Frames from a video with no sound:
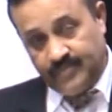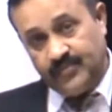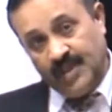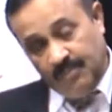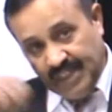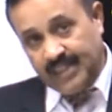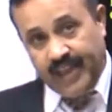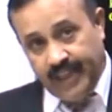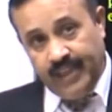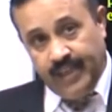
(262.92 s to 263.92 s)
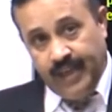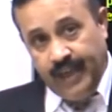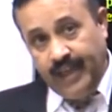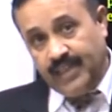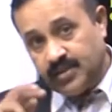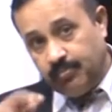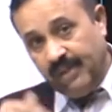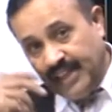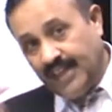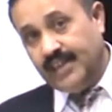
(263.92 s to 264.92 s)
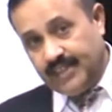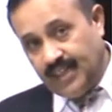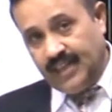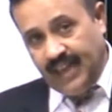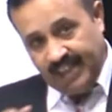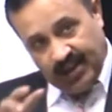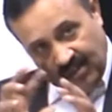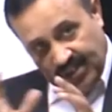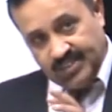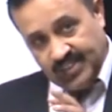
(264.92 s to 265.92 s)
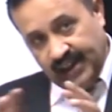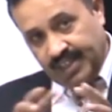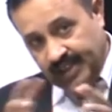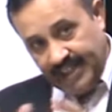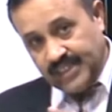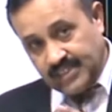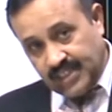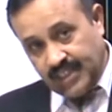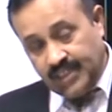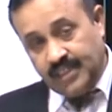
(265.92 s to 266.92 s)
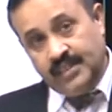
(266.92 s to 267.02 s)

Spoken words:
Number 3, its metadata like origin, creation,